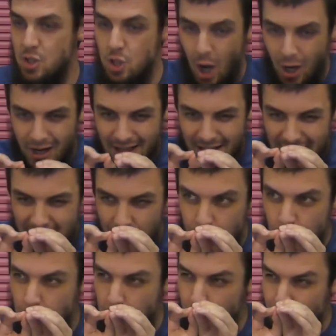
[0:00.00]
It's not going to
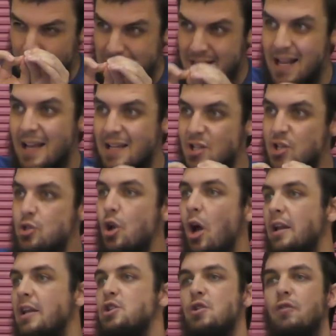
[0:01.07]
give you precise
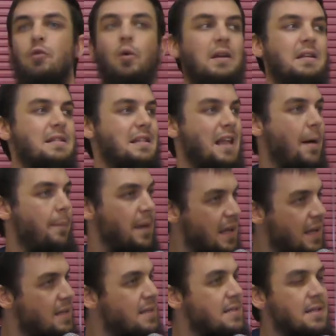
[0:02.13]
knowledge of what Islam
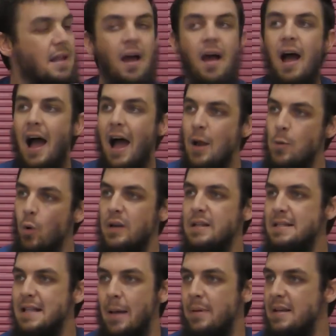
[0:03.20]
is and what
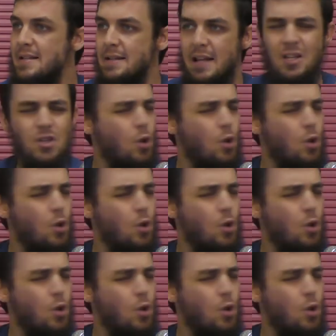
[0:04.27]
Islam isn't.